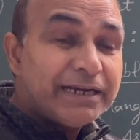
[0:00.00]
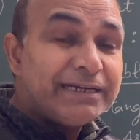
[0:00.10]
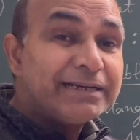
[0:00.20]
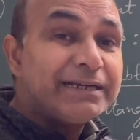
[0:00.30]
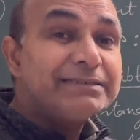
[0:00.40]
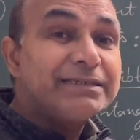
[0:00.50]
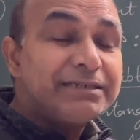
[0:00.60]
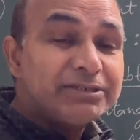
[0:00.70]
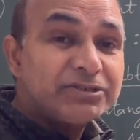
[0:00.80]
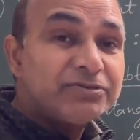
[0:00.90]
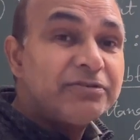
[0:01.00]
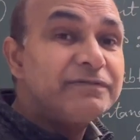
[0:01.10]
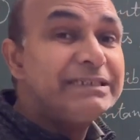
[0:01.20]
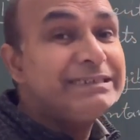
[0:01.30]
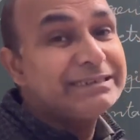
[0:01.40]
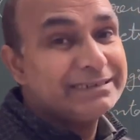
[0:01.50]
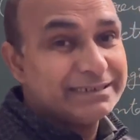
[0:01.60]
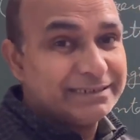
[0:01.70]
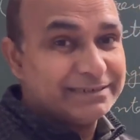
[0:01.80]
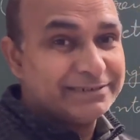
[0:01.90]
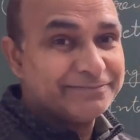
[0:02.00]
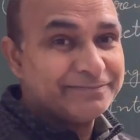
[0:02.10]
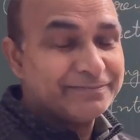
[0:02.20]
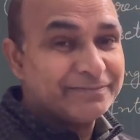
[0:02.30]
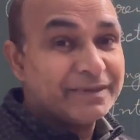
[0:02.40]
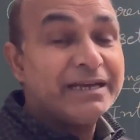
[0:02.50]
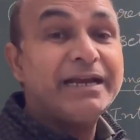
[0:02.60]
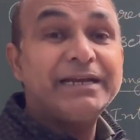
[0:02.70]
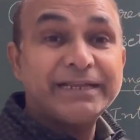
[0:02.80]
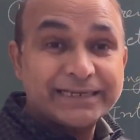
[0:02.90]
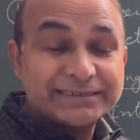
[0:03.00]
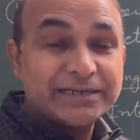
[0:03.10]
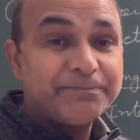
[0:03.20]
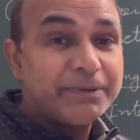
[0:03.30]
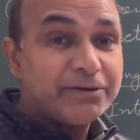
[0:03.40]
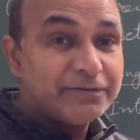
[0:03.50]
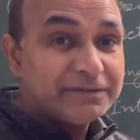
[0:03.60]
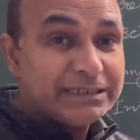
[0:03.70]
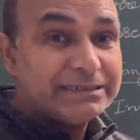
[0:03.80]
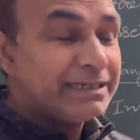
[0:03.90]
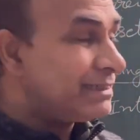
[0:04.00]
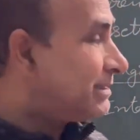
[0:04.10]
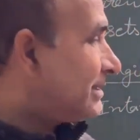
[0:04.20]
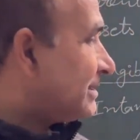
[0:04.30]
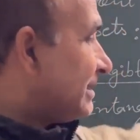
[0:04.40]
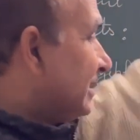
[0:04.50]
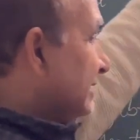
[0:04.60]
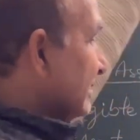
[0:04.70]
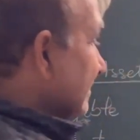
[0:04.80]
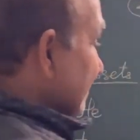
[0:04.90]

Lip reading: and cancellation of these assets. And example of these assets is